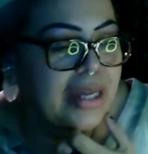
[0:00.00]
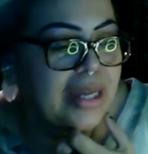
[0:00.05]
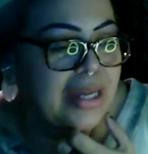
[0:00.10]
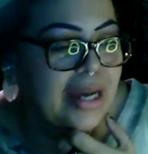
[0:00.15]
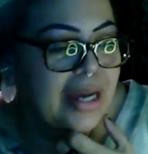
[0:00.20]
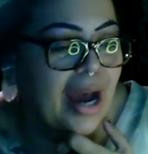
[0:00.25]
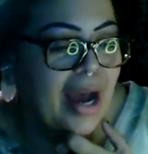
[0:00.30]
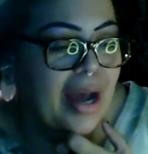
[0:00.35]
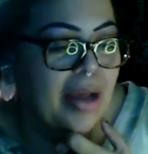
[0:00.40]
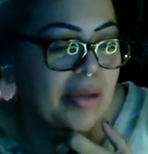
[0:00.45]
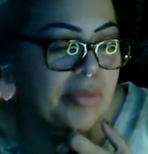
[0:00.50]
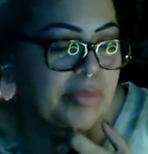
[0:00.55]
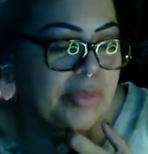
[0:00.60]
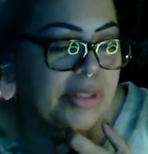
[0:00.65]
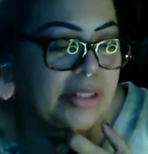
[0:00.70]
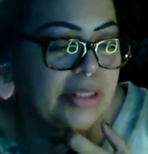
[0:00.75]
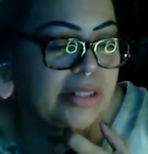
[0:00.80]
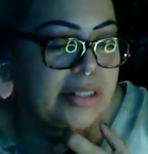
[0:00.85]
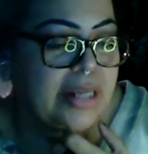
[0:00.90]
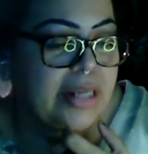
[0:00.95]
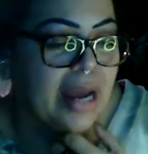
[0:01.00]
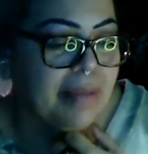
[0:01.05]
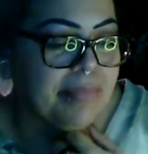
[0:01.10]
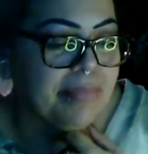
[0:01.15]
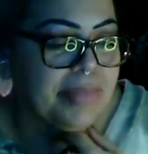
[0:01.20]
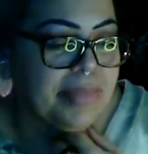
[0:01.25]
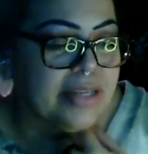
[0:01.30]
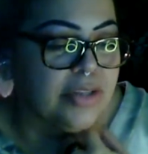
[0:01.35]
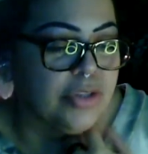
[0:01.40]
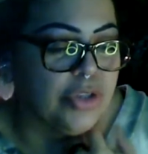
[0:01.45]
Not
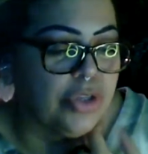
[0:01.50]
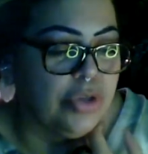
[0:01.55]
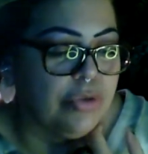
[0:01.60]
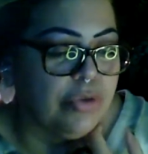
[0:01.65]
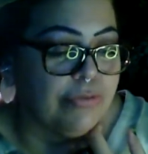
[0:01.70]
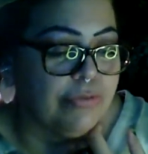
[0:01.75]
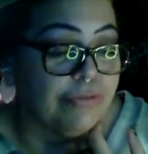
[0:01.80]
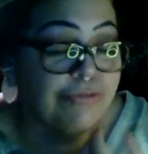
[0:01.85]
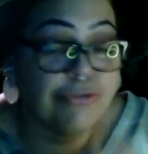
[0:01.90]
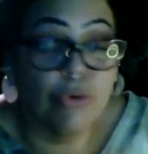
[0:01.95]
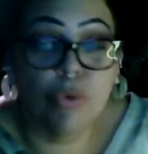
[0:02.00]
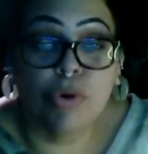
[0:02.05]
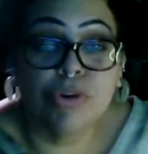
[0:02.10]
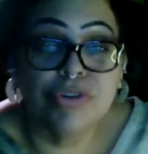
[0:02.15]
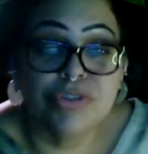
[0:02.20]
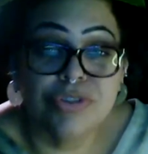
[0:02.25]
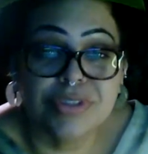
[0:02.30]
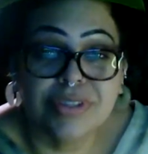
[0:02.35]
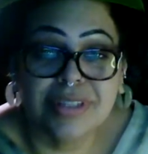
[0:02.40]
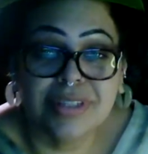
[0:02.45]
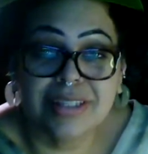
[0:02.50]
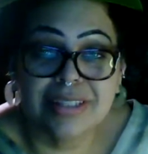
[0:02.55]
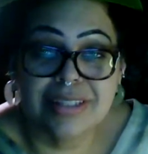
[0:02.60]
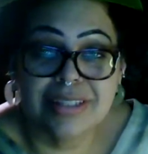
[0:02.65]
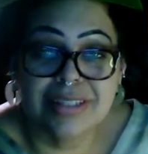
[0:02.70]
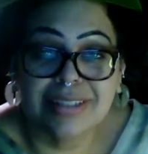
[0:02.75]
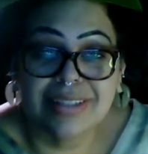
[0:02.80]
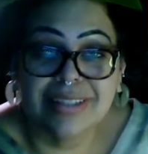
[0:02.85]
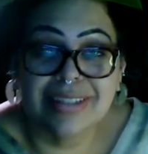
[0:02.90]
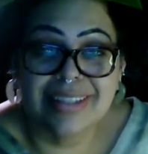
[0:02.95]
because you forced
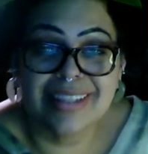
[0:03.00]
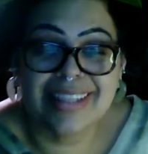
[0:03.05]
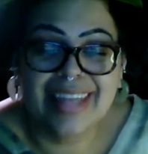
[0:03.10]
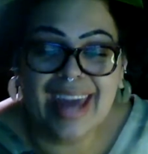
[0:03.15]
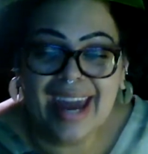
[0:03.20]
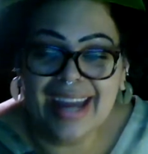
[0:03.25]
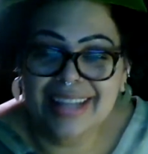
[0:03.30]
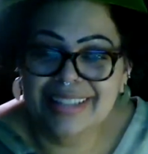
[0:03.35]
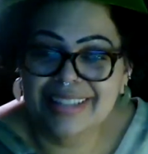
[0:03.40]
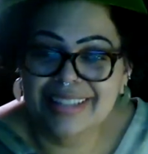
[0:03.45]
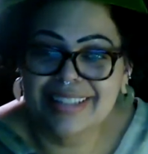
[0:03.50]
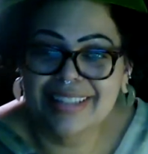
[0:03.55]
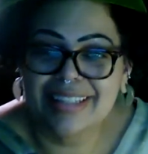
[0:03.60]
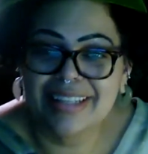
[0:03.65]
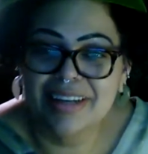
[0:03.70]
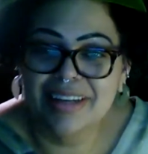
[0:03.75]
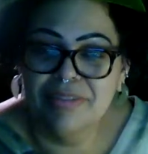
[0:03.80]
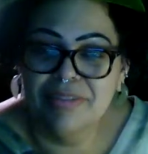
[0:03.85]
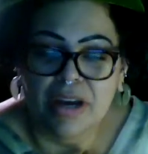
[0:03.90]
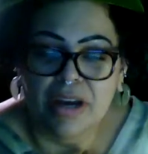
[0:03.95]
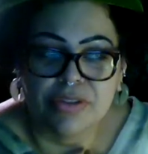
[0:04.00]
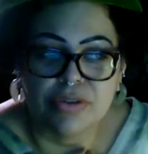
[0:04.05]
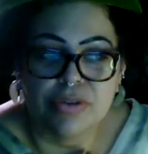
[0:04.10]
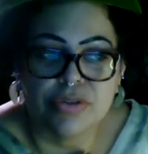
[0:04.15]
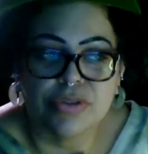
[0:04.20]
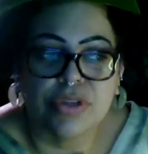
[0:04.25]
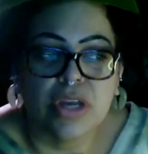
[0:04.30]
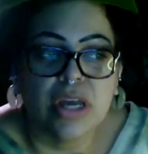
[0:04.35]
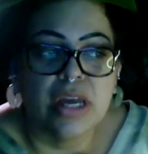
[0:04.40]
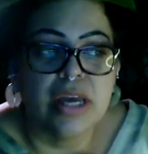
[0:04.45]
that of
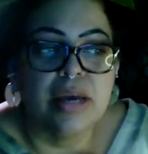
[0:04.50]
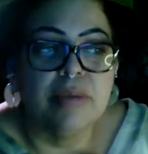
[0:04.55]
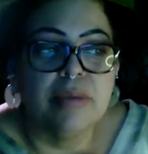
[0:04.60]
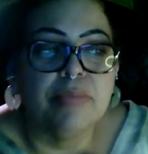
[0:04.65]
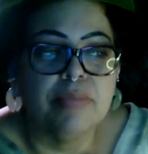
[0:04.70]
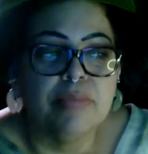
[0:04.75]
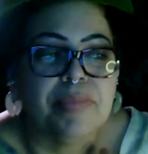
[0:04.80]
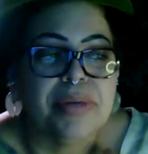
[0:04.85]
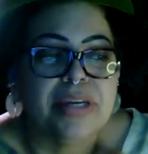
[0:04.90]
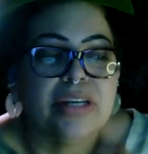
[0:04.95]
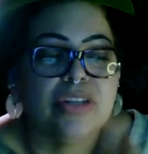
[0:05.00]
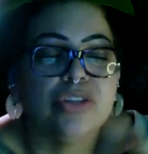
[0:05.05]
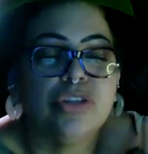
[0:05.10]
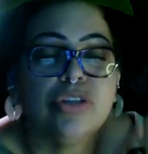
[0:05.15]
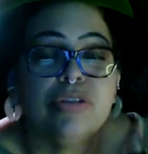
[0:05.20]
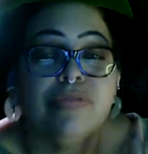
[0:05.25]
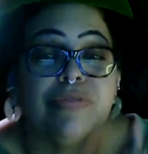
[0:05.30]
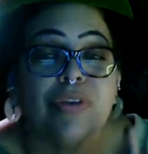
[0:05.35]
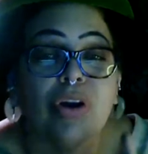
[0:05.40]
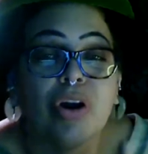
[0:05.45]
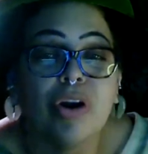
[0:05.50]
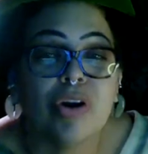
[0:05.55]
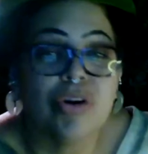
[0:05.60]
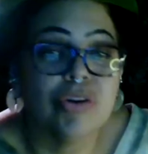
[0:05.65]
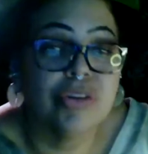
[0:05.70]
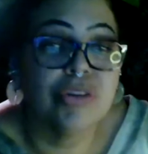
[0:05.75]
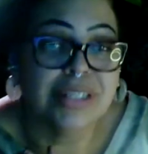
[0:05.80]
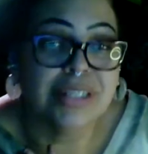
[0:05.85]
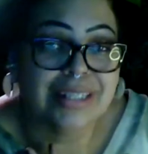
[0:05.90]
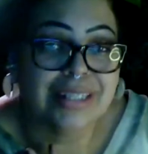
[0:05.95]
others, but because you've
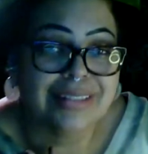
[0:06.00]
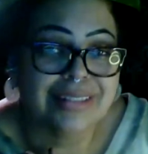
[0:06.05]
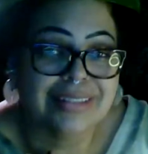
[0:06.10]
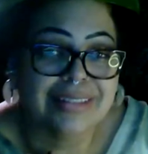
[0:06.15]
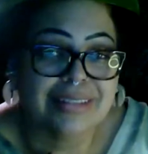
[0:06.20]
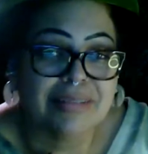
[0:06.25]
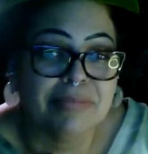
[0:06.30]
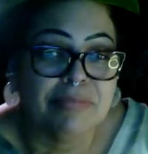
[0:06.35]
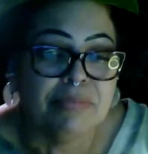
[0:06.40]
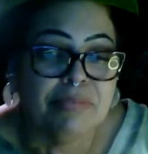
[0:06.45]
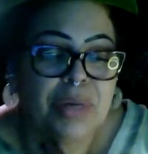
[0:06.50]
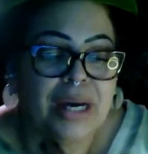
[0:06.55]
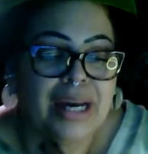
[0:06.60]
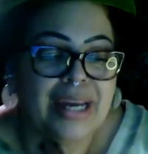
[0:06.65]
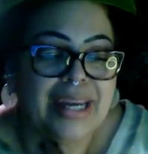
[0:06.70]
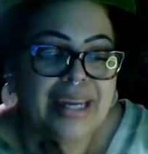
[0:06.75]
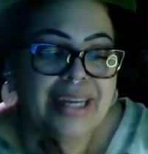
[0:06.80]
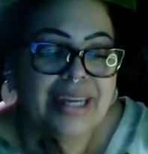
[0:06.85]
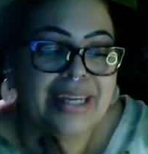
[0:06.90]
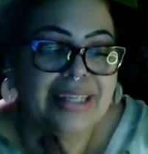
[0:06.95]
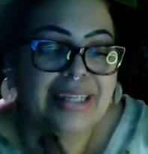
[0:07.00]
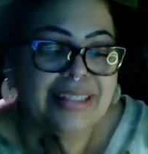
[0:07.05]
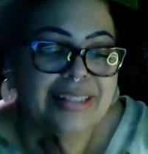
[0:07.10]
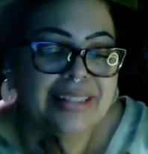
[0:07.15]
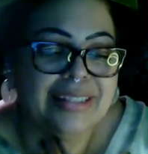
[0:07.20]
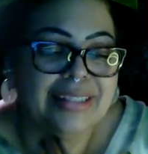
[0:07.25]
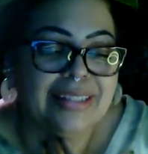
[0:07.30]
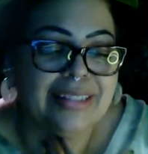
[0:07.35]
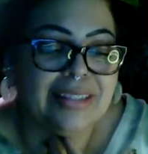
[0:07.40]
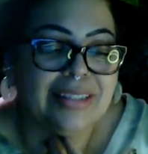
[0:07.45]
earned it by
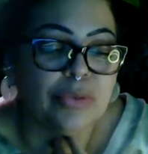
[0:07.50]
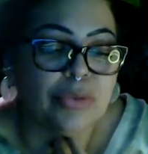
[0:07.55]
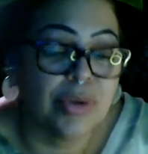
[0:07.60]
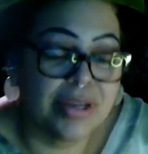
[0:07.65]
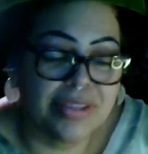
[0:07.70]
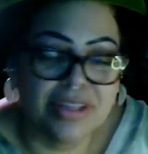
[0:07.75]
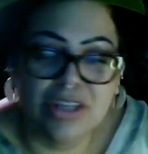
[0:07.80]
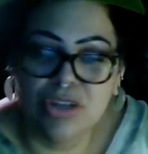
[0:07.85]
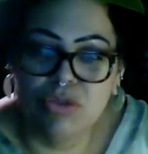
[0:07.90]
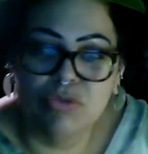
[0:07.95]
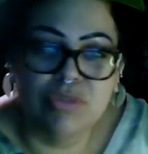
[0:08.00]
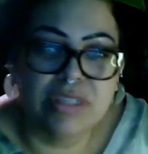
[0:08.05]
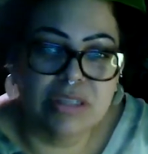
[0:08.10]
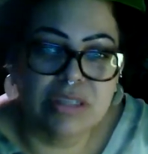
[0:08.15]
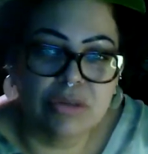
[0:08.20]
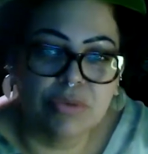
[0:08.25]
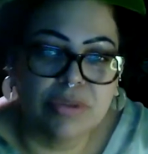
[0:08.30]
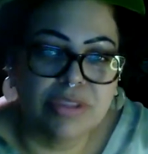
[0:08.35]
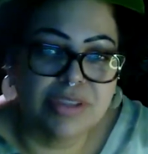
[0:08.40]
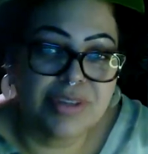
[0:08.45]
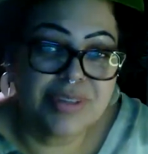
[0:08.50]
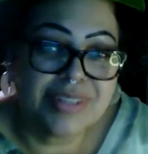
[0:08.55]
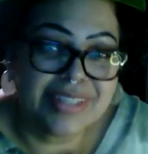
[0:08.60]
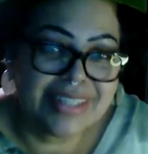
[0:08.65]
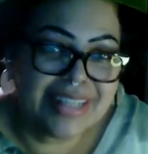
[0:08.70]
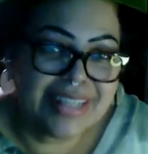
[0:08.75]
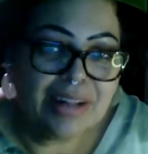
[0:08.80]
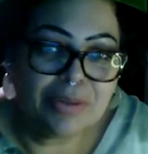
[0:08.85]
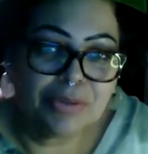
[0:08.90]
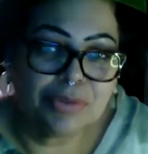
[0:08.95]
the way that you deal with
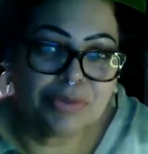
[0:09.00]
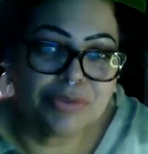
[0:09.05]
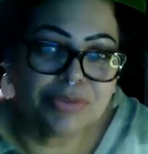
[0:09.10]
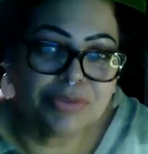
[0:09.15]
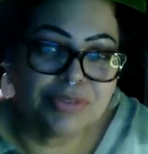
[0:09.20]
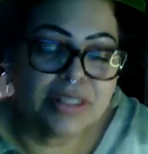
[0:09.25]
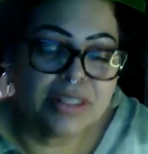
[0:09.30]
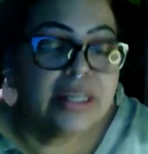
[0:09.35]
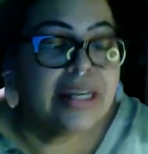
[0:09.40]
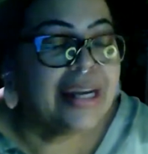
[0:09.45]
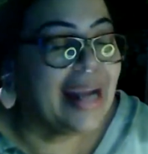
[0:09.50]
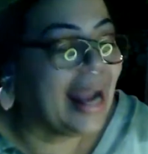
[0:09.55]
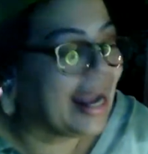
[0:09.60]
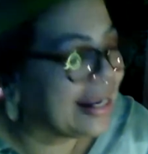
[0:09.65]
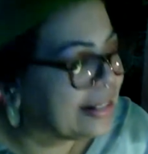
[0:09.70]
yourself, and